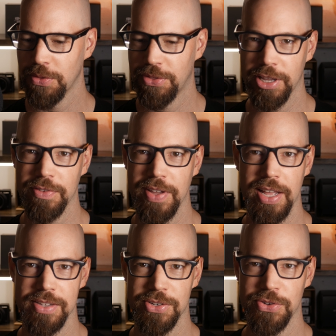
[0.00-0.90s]
think of it
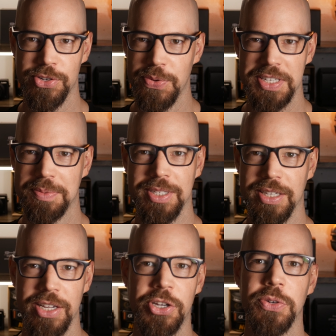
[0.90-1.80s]
as you're doing something
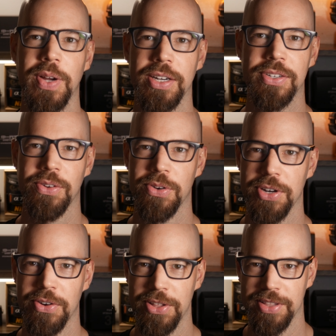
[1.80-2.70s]
incorrect or
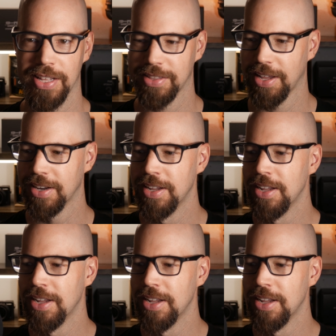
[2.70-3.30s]
anything like that.